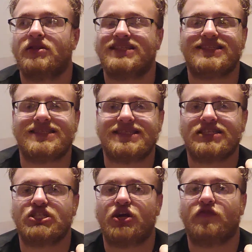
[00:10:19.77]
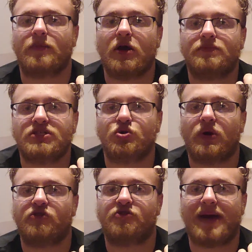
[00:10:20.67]
this is a dictionary for my
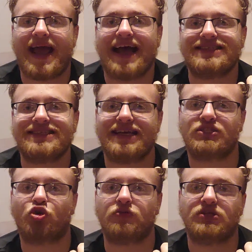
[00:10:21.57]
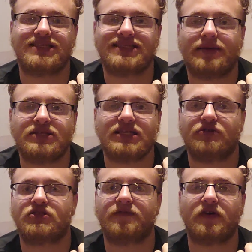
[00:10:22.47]
obituary with my assets going to the
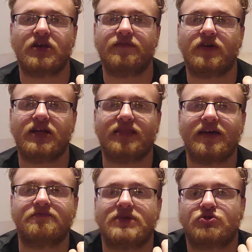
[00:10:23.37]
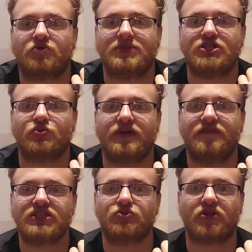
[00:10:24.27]
cemetery. It's a funky, funny life mixed with misery,
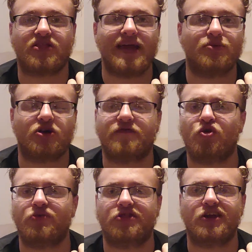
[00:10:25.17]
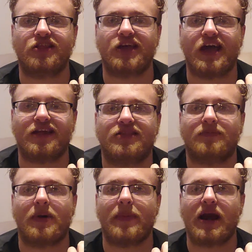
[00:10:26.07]
fixed with a library full with literally
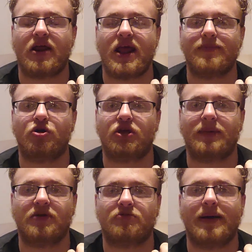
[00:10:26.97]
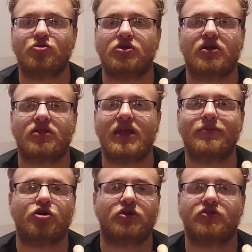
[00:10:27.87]
anything. My mind unable to keep its memories,
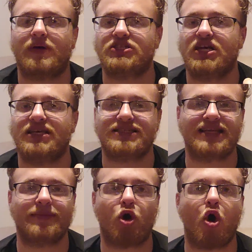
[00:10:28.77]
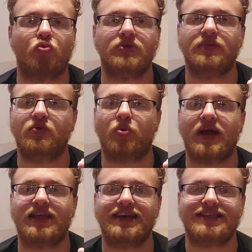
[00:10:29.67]
unstable, an earthquake, shaky, stable, only when
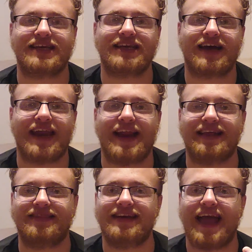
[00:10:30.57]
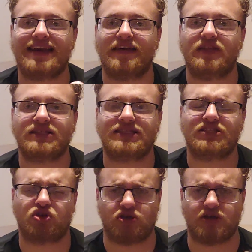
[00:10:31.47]
ready to take on anything. Any of these
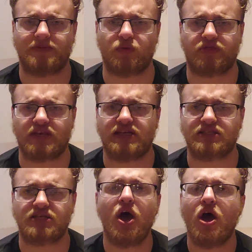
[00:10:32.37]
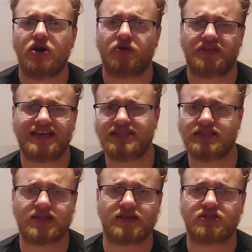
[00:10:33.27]
things could kill me with ease. No thinking,
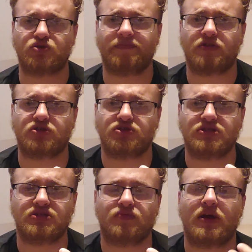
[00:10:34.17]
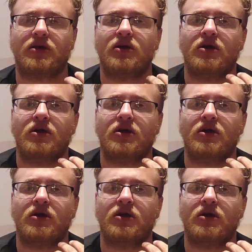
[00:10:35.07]
just a thick soup for the trees, right?